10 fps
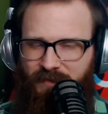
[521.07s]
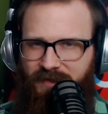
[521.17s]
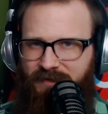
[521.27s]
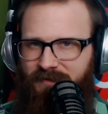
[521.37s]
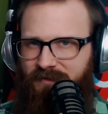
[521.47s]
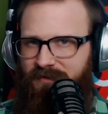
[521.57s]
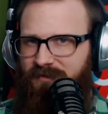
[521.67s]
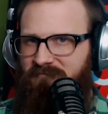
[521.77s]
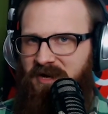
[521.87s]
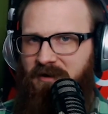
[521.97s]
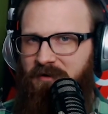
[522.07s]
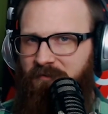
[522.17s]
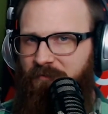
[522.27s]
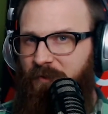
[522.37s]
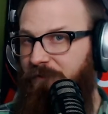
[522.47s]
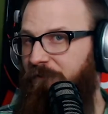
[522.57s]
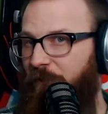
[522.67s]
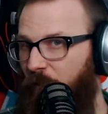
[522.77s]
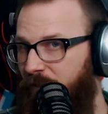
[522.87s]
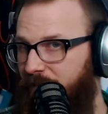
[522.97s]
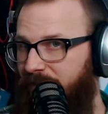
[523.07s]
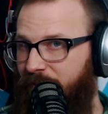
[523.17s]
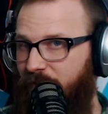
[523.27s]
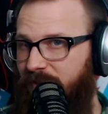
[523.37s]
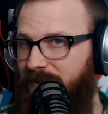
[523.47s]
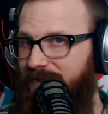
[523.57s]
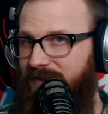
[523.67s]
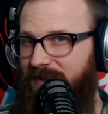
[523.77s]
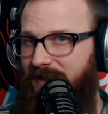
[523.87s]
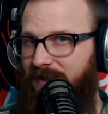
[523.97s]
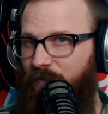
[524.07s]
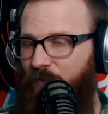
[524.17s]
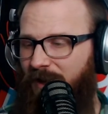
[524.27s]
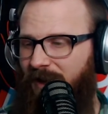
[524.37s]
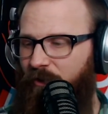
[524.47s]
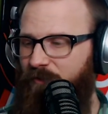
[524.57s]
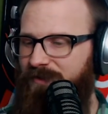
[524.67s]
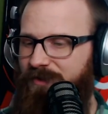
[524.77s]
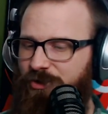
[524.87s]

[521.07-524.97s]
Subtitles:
media's narrative before the memo release, and how has it